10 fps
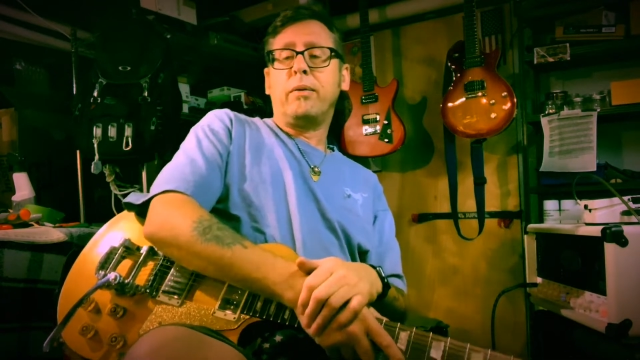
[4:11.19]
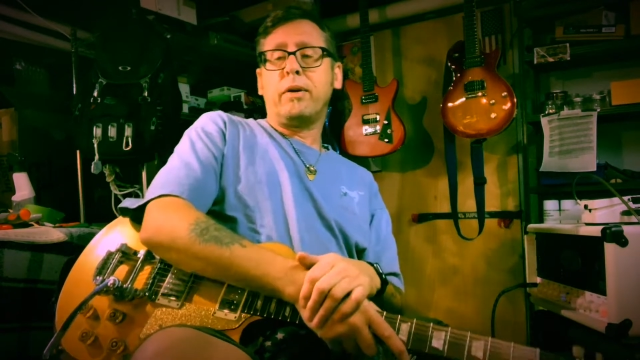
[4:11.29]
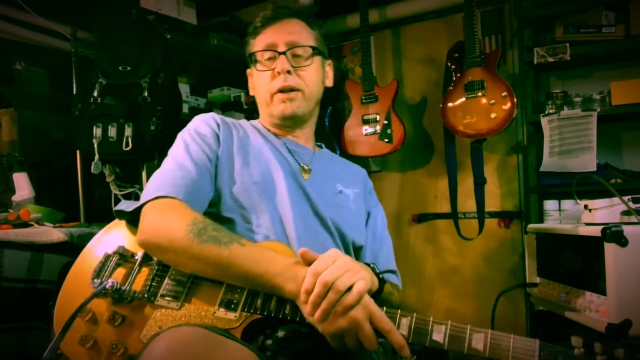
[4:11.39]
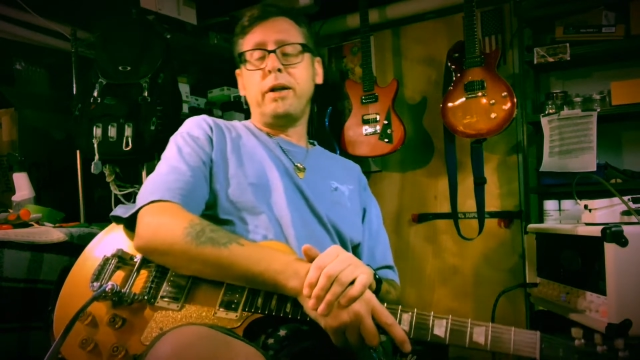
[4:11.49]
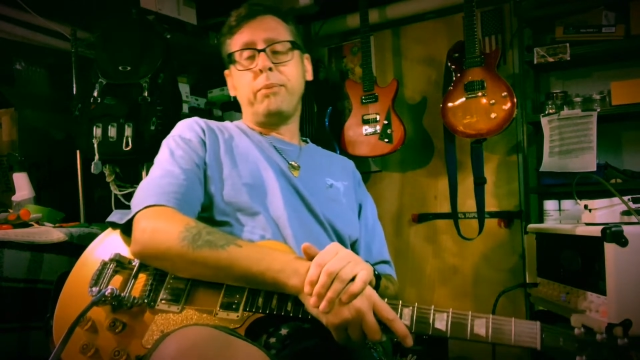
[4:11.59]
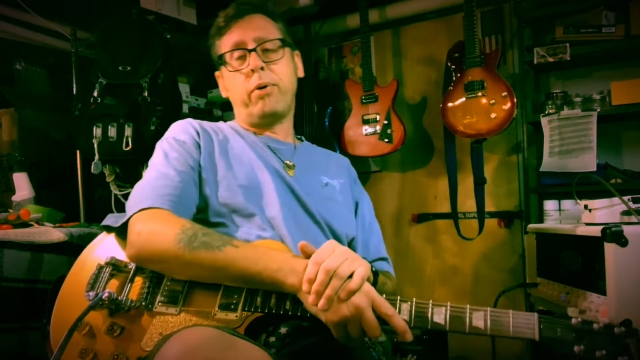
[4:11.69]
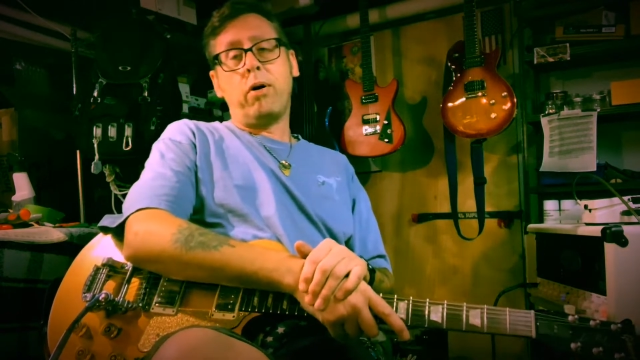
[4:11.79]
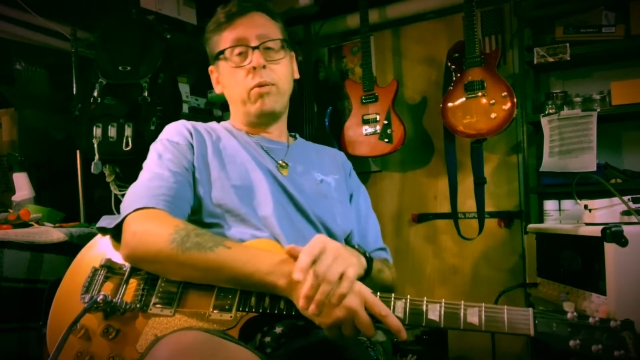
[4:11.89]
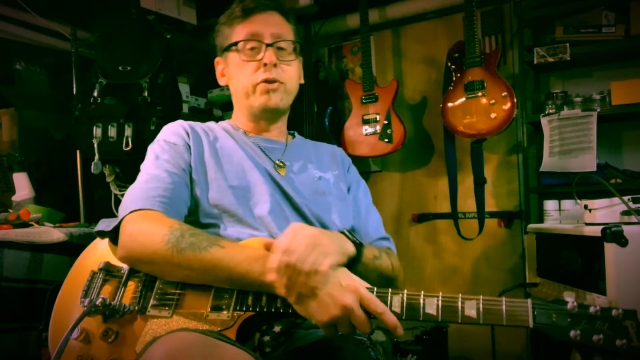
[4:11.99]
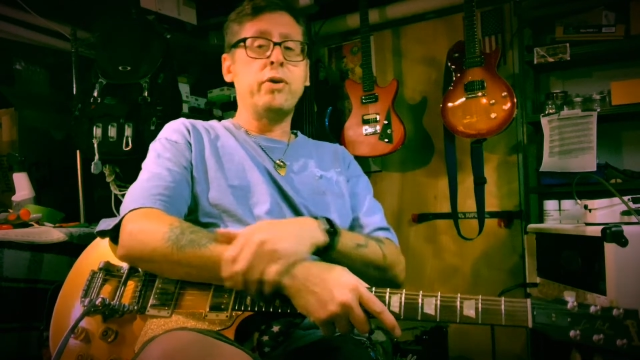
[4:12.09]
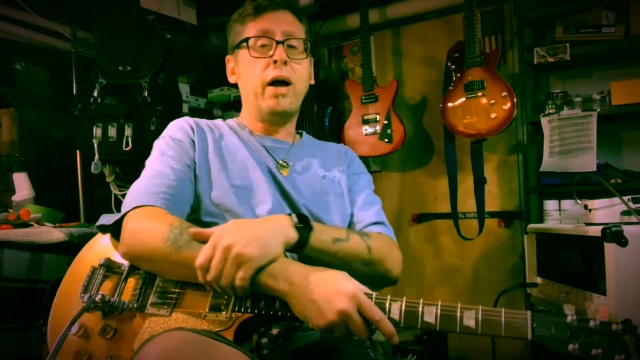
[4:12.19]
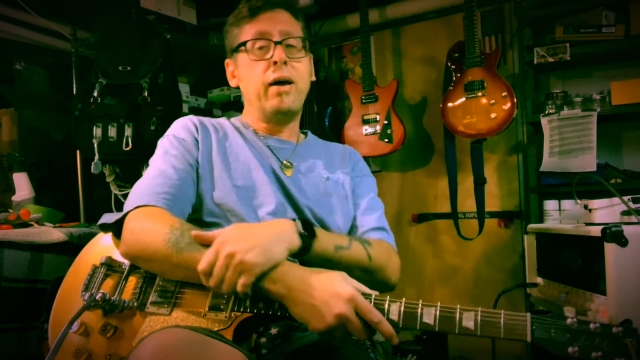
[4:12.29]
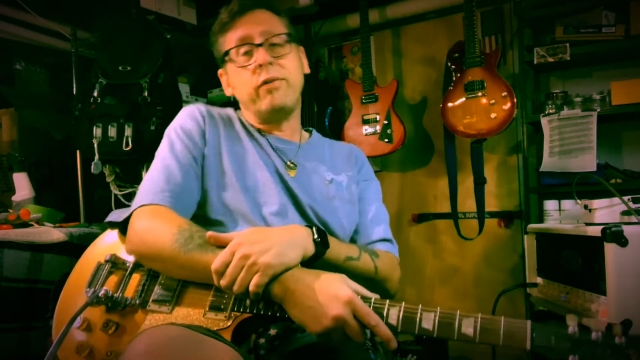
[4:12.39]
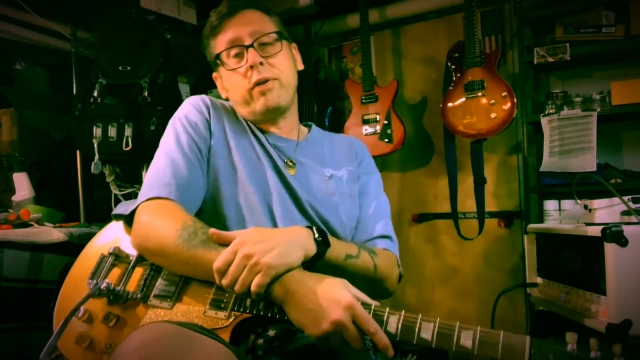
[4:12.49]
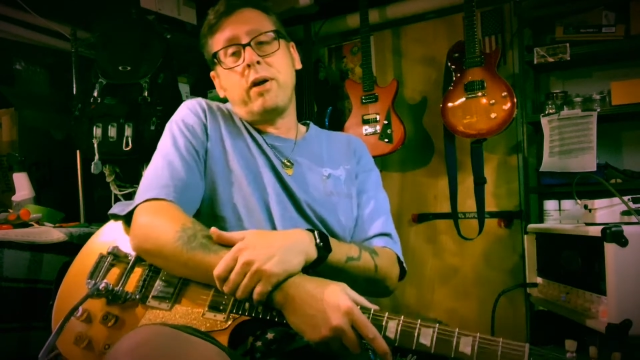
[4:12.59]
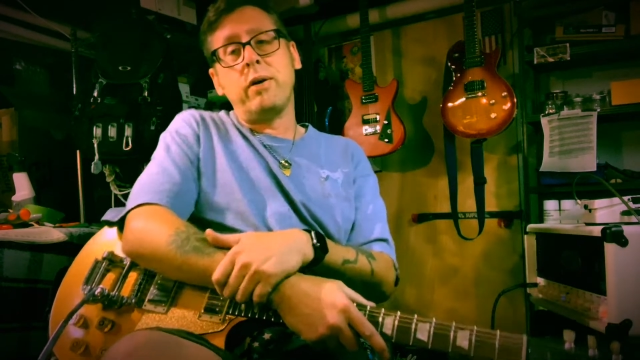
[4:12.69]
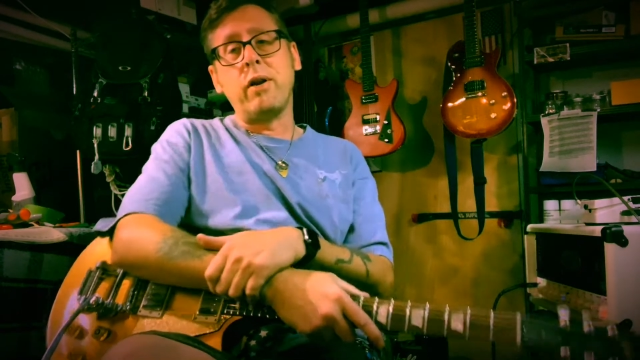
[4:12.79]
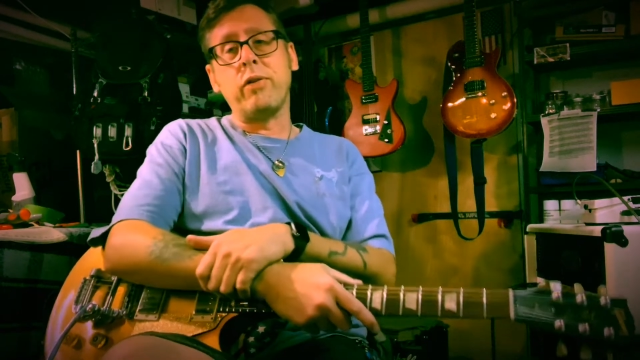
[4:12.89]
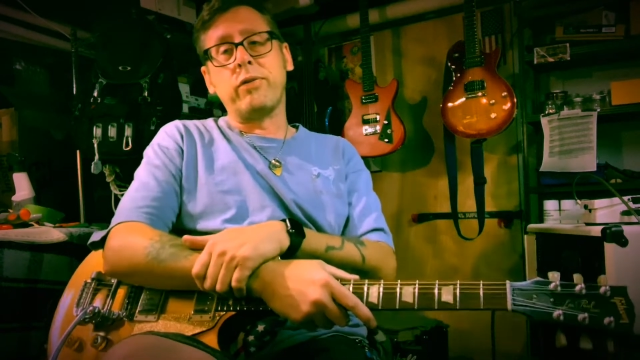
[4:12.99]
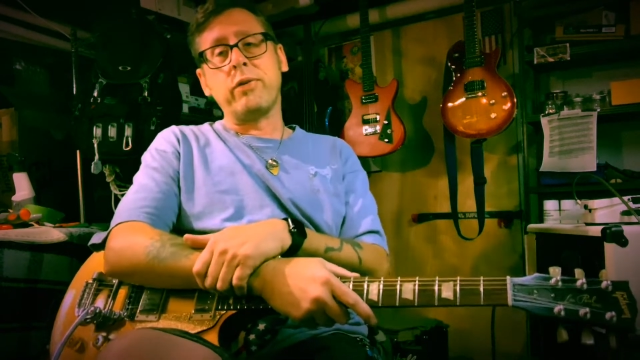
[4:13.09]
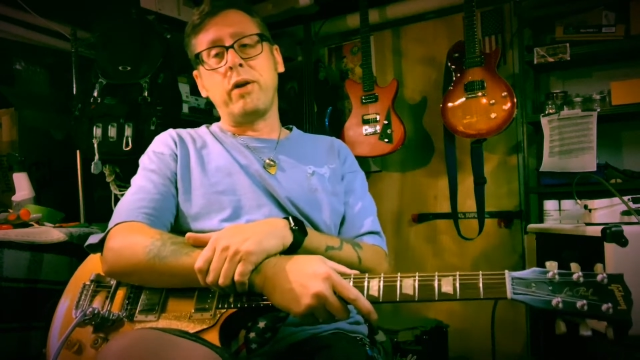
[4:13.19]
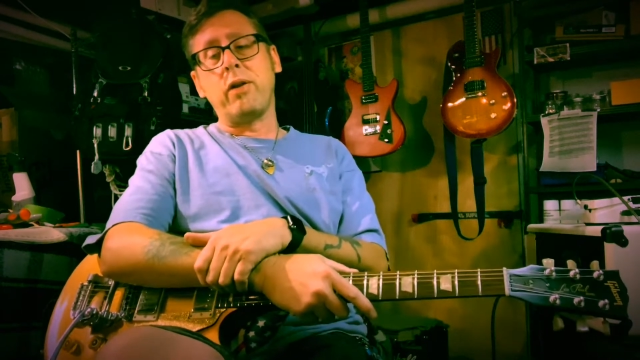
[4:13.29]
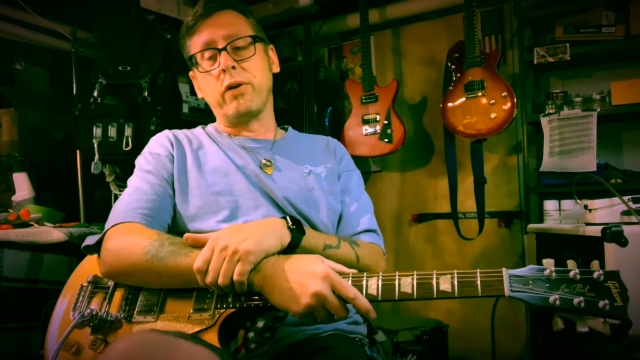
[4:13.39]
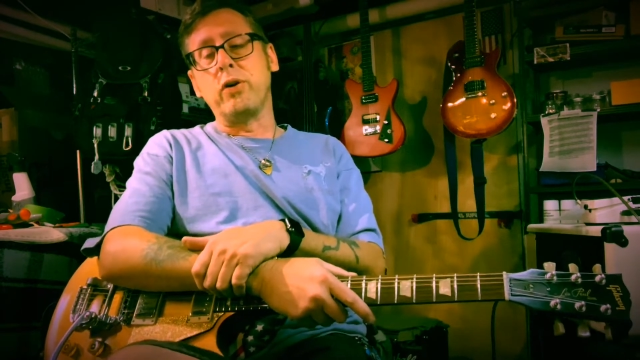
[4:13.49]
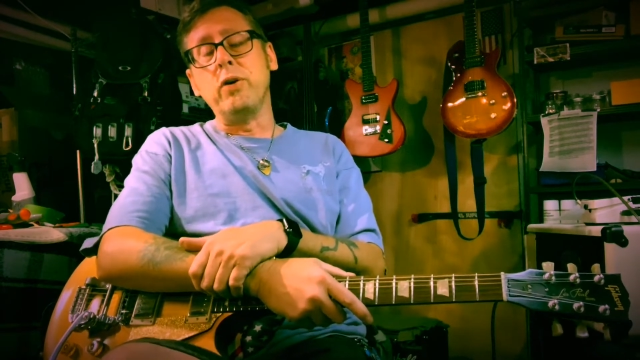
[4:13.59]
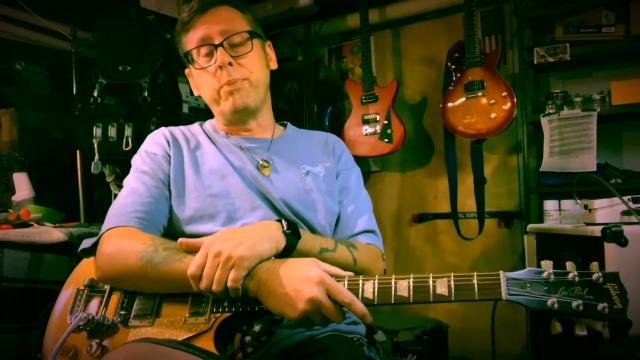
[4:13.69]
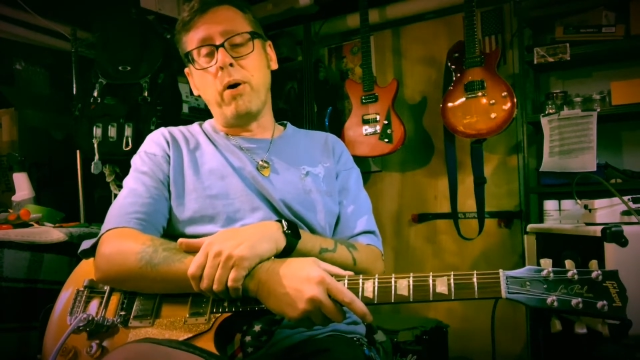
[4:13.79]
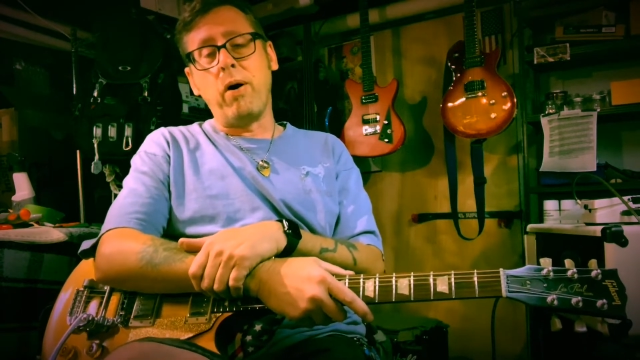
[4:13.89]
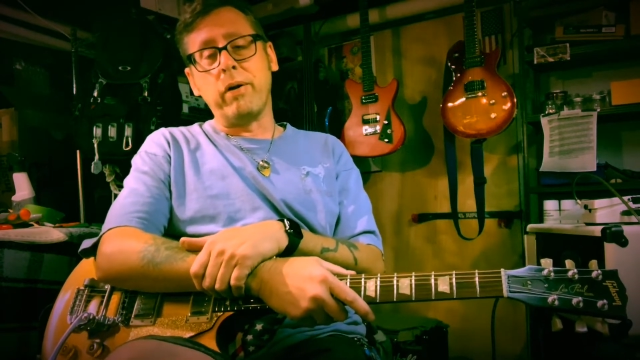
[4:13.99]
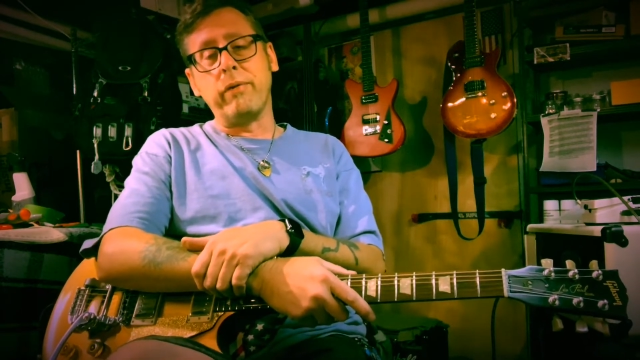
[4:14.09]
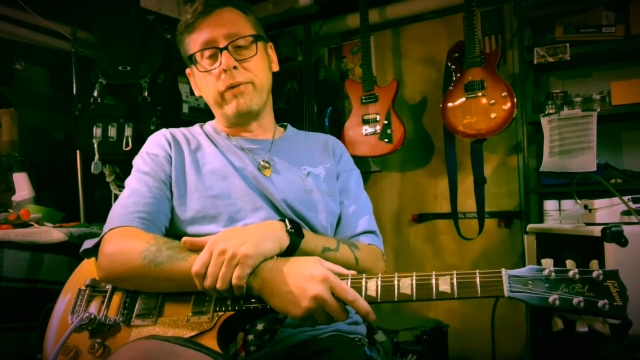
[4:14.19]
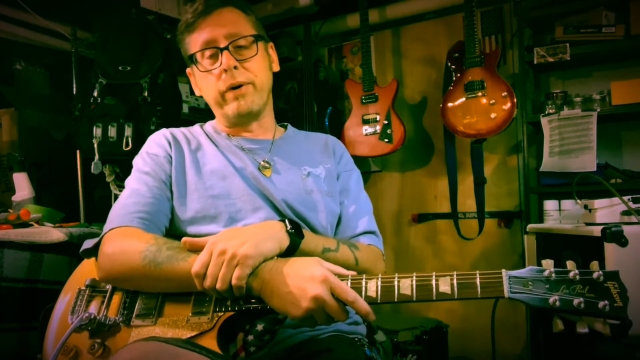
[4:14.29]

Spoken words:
clean part, which is another good part of